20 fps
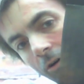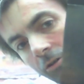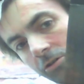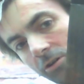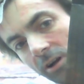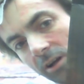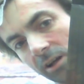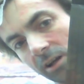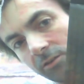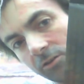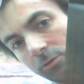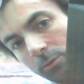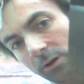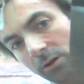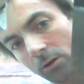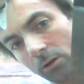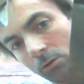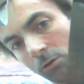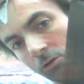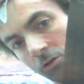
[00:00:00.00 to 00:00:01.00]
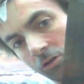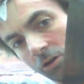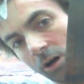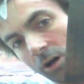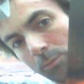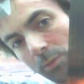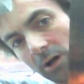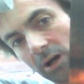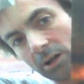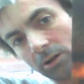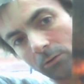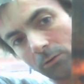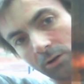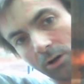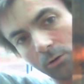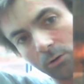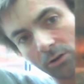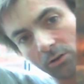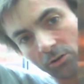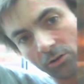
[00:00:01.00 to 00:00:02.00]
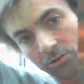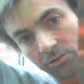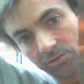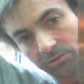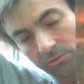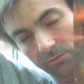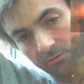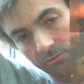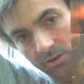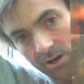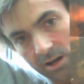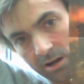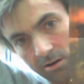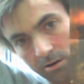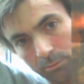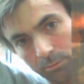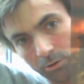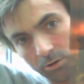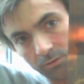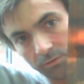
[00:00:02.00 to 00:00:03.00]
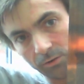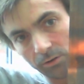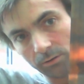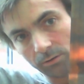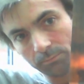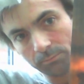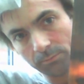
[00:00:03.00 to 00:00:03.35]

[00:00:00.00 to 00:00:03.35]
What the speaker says: should I give it to my local shop? I don't know. It looks very beautiful.